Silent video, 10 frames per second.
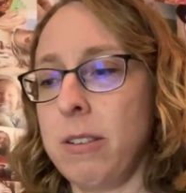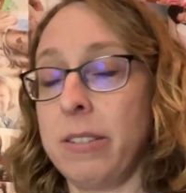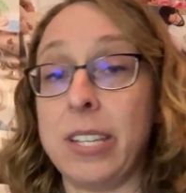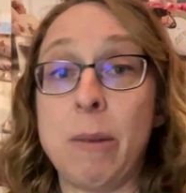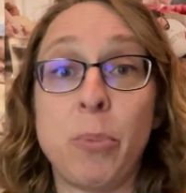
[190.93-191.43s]

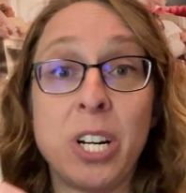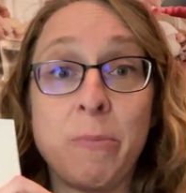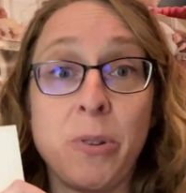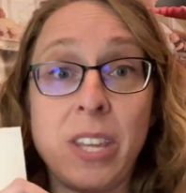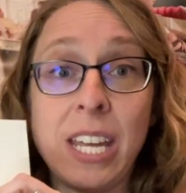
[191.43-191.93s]
same
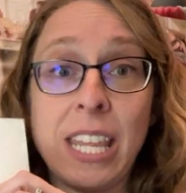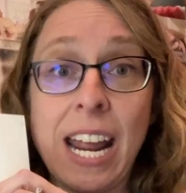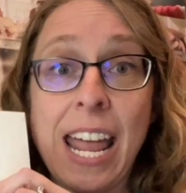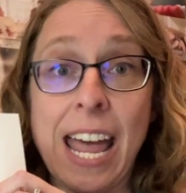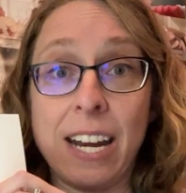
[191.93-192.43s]
printable thing that I
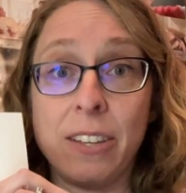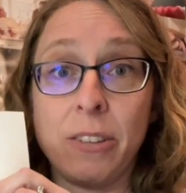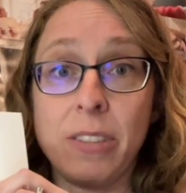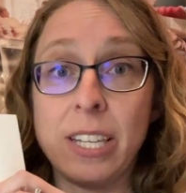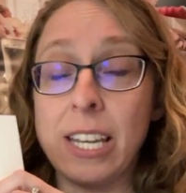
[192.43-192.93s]
had. So
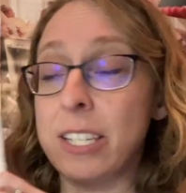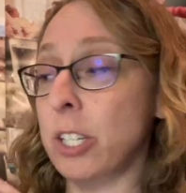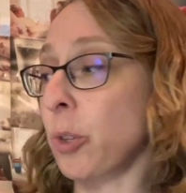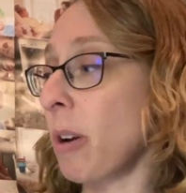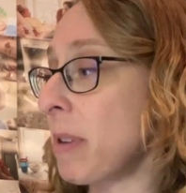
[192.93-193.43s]
this has
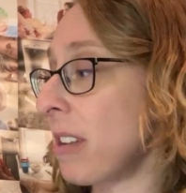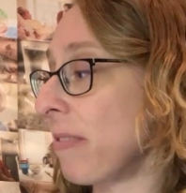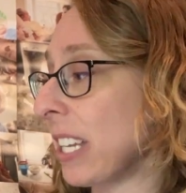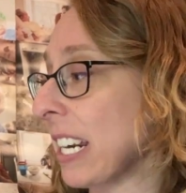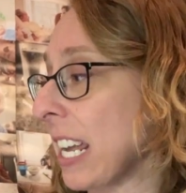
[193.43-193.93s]
discriminant
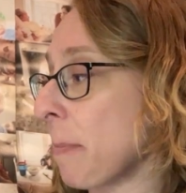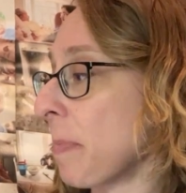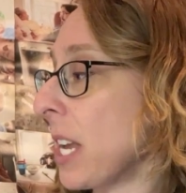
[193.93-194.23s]
validity.